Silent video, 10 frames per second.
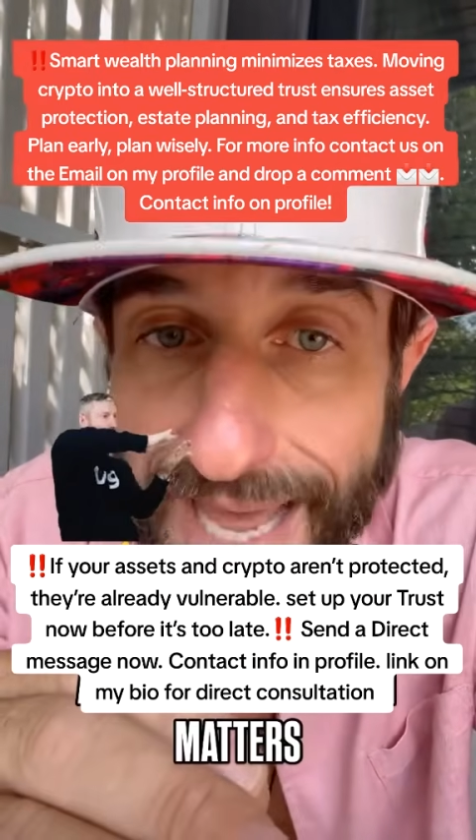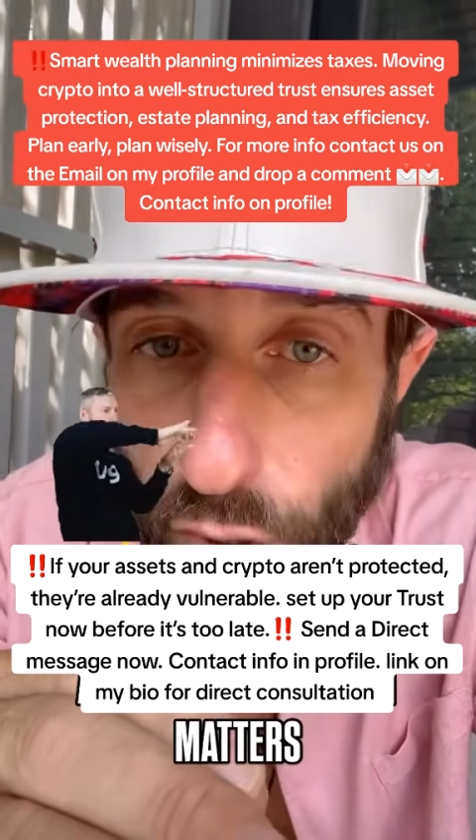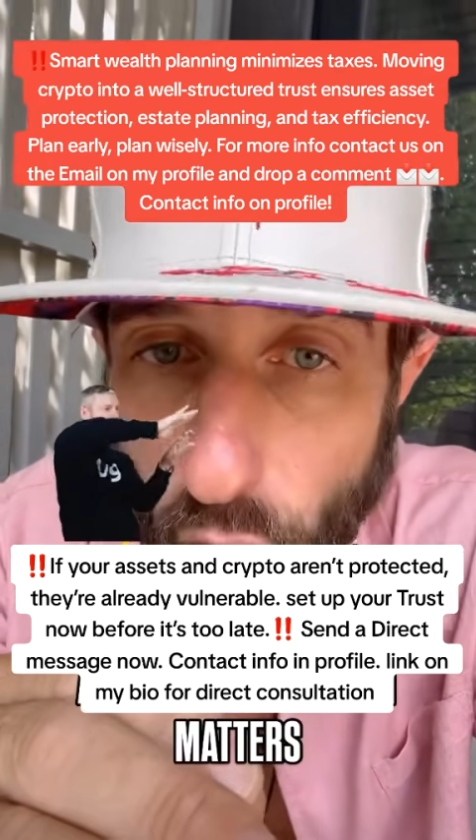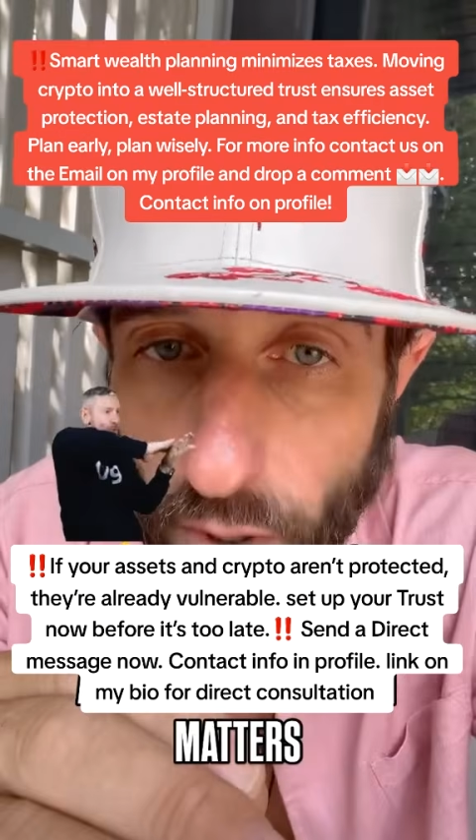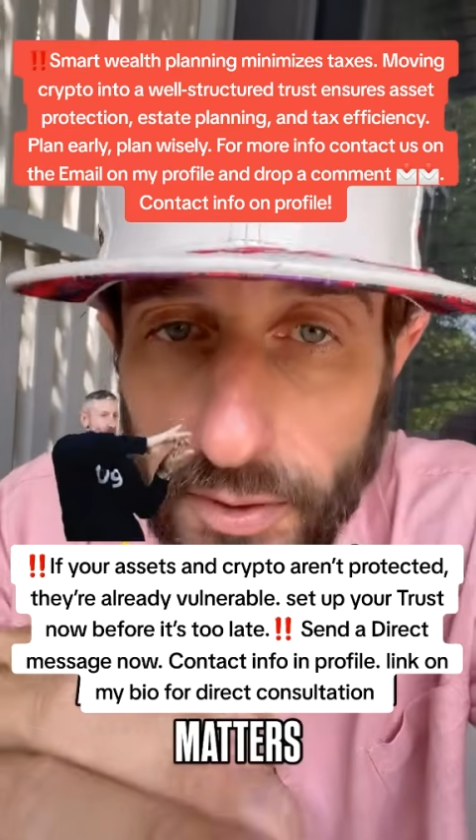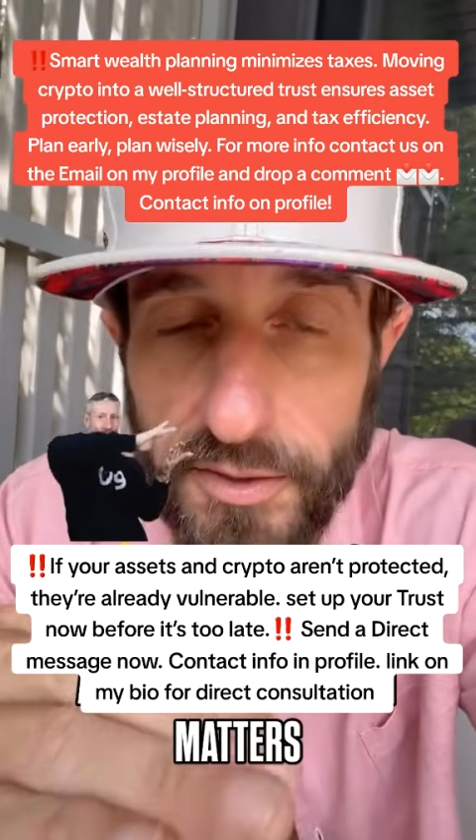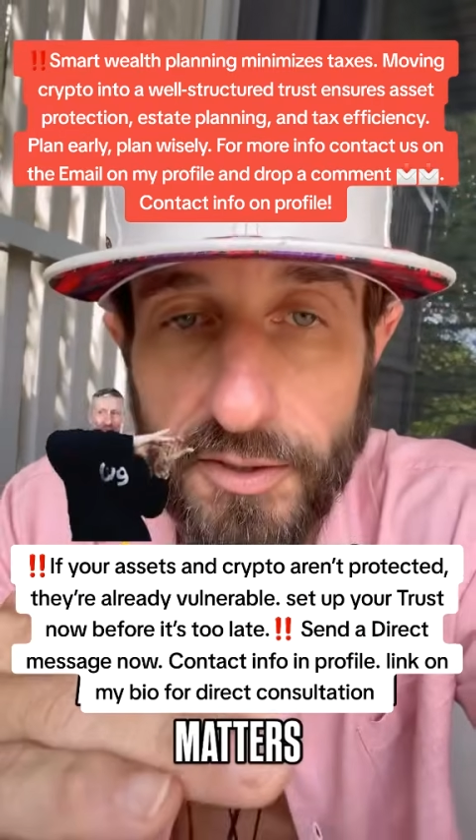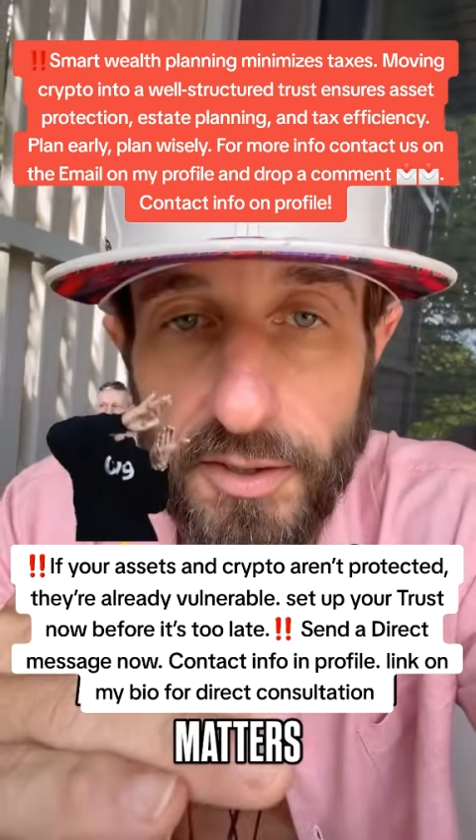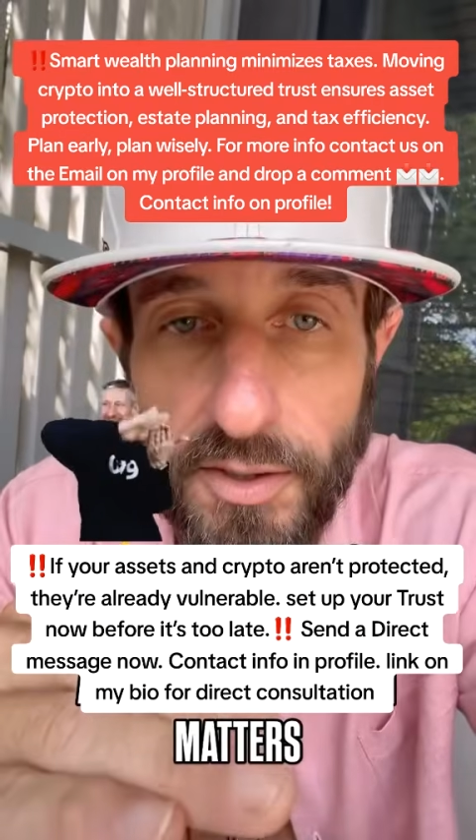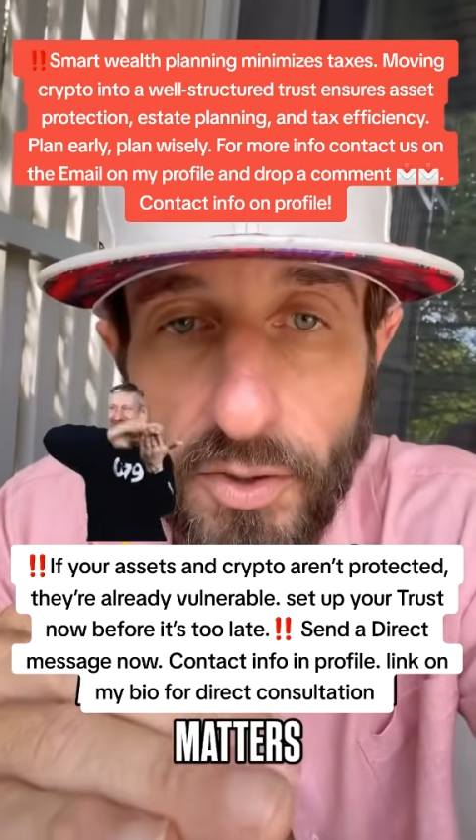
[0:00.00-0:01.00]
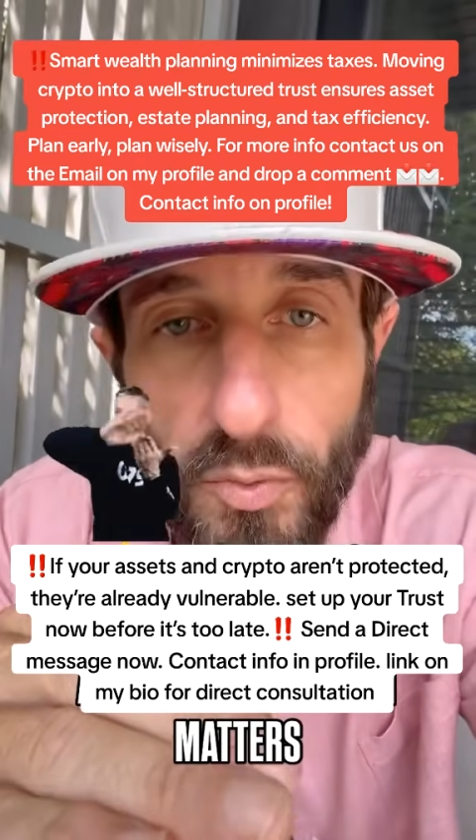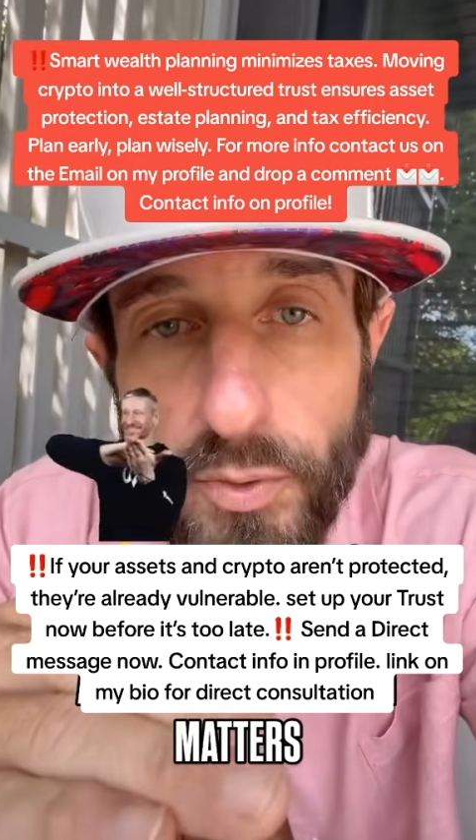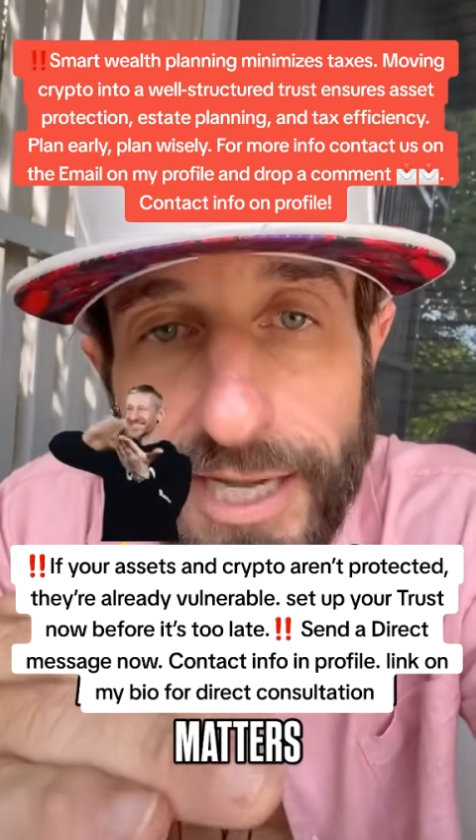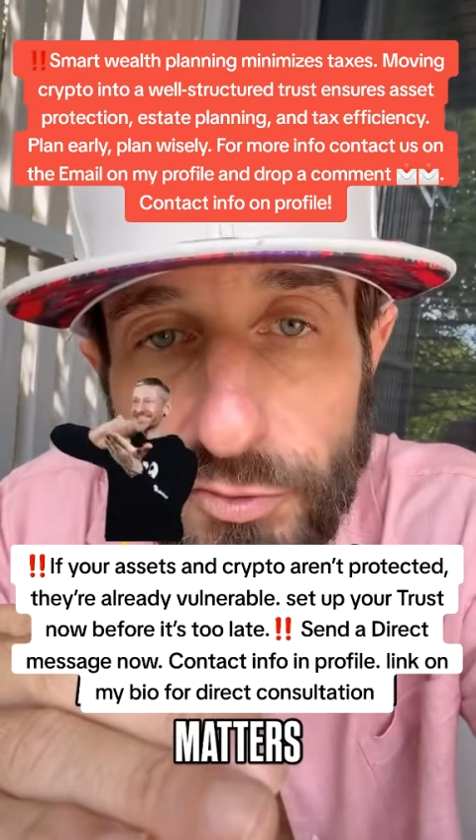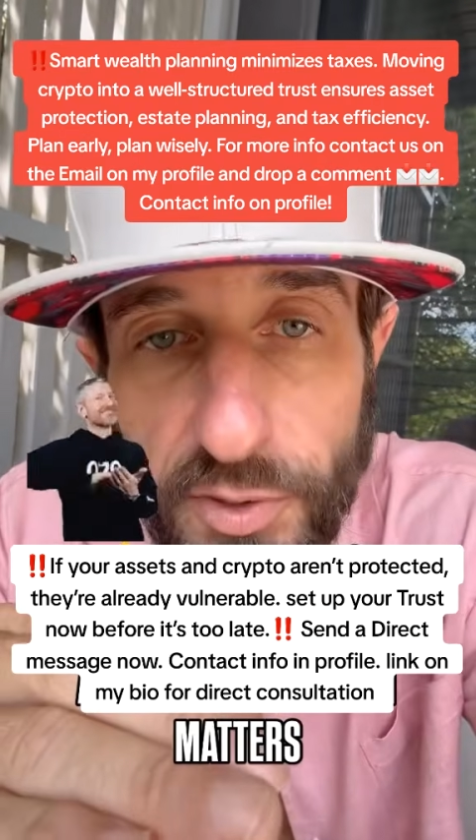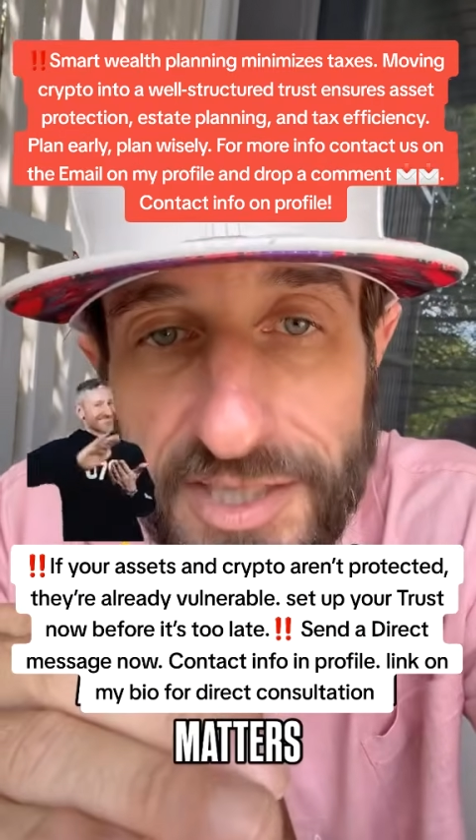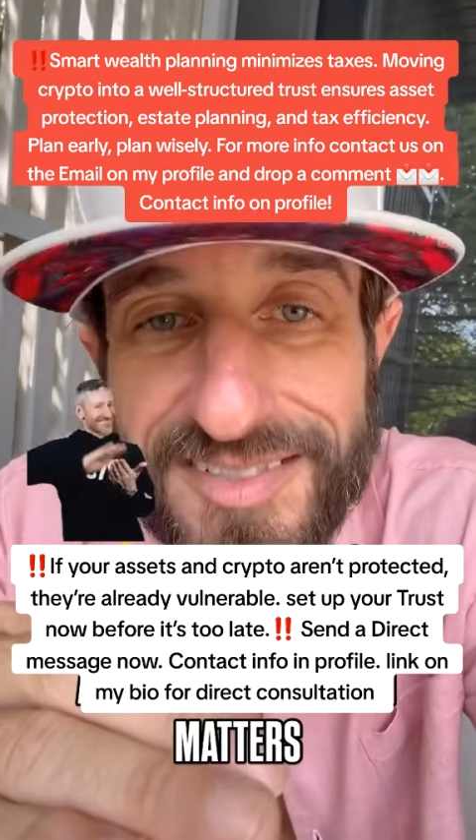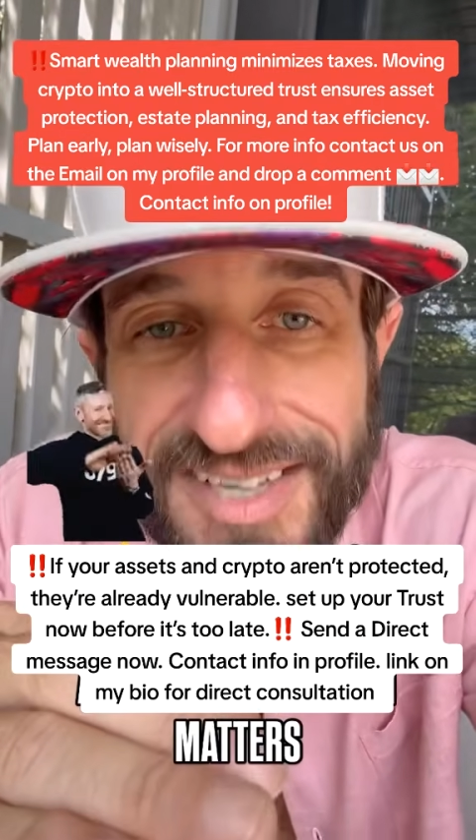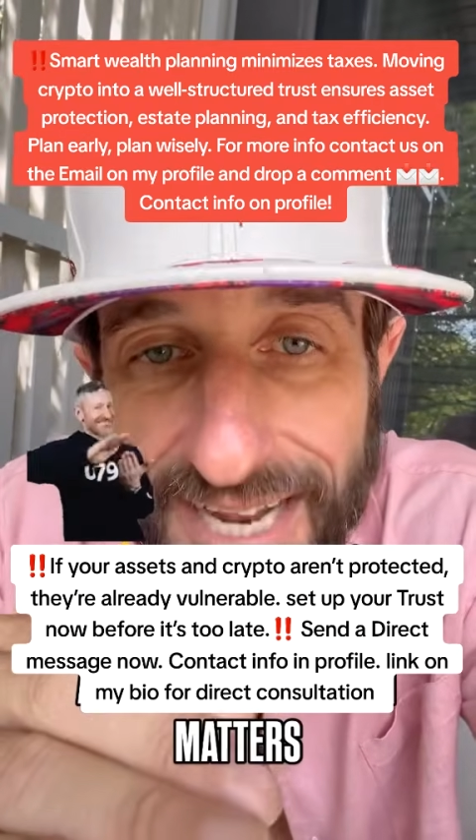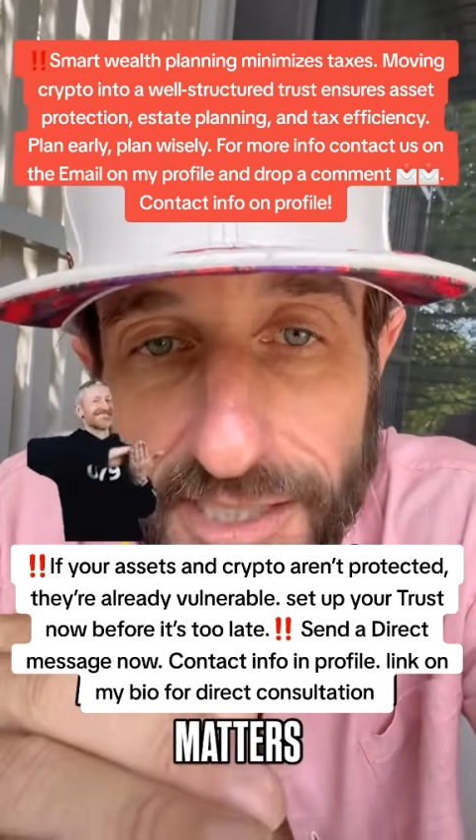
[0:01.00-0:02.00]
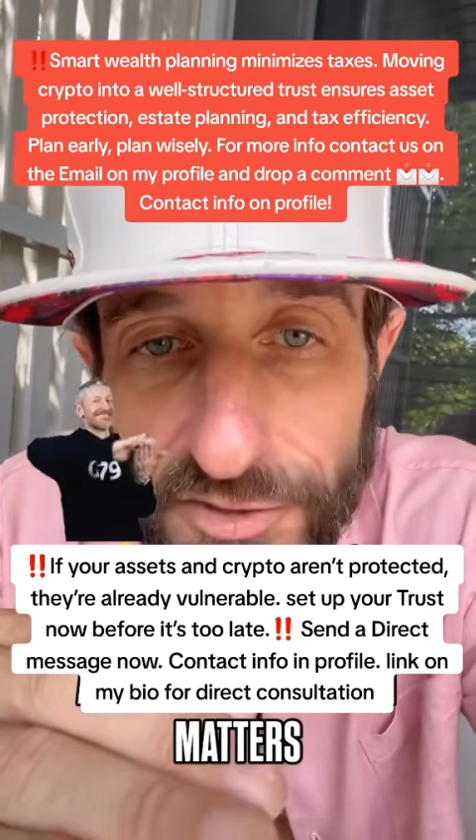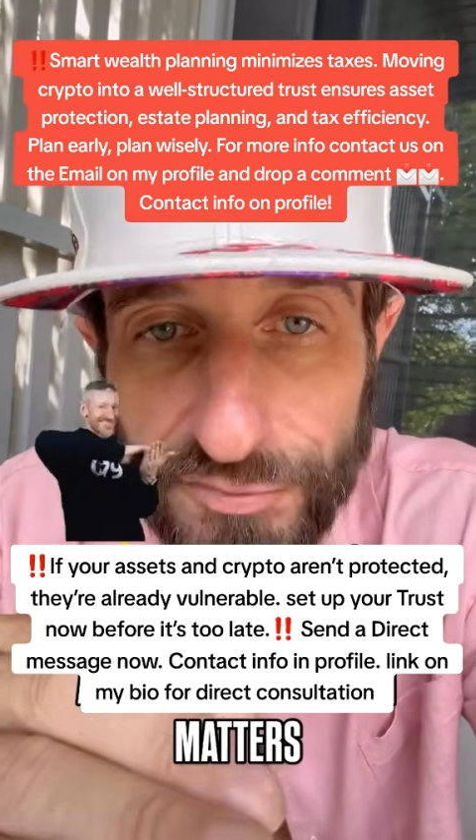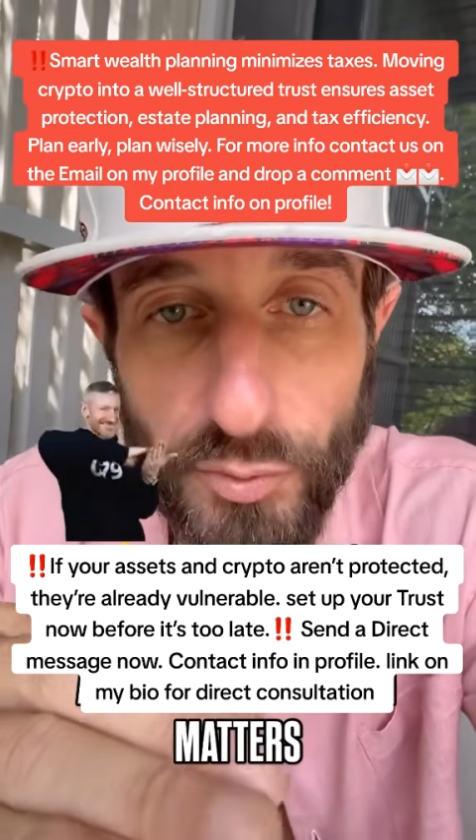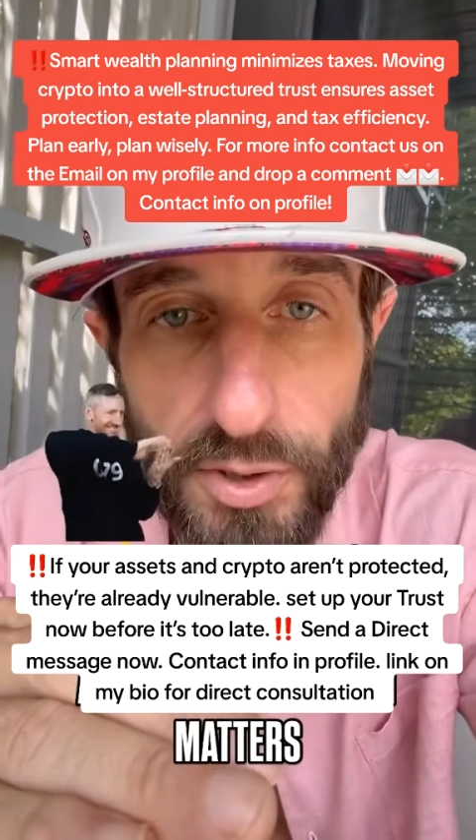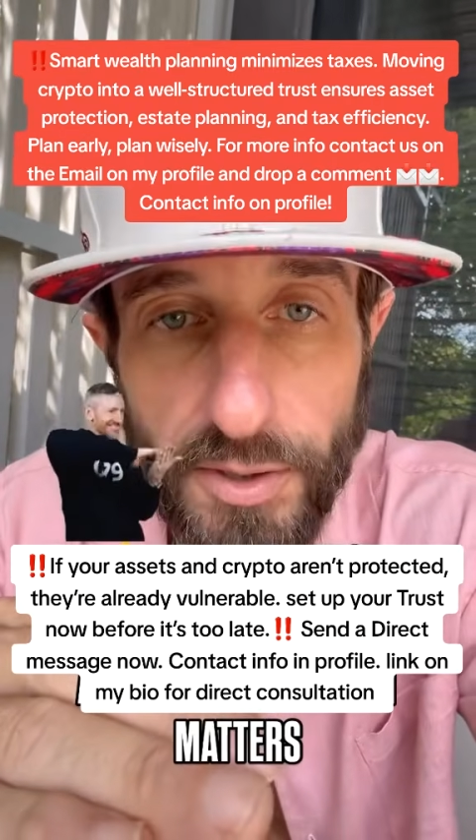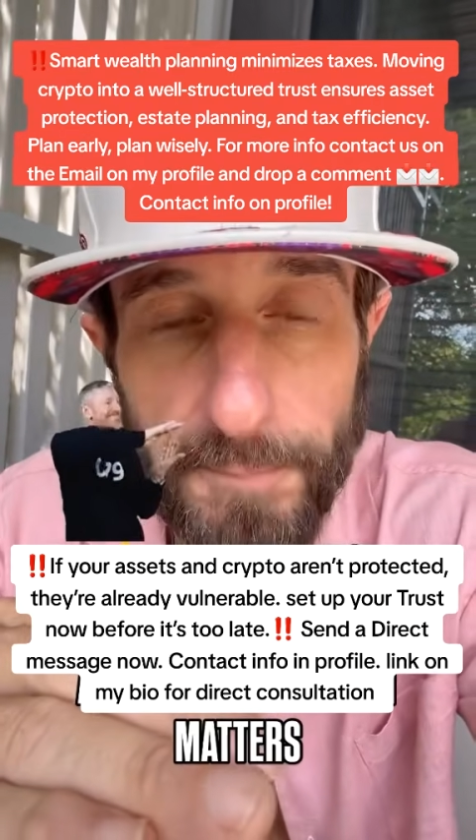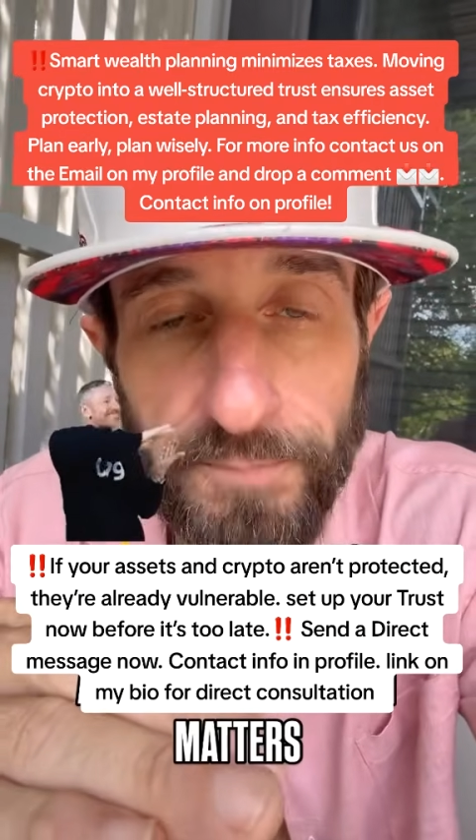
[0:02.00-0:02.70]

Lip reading: all? Well, that's what the debt is for.